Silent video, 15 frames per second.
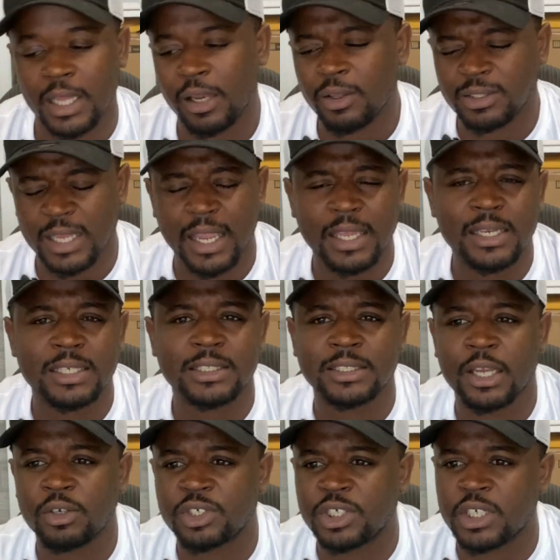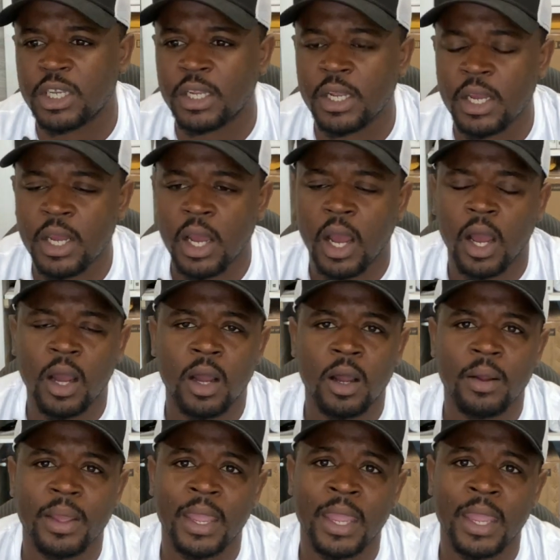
that looks like an excel sheet uh,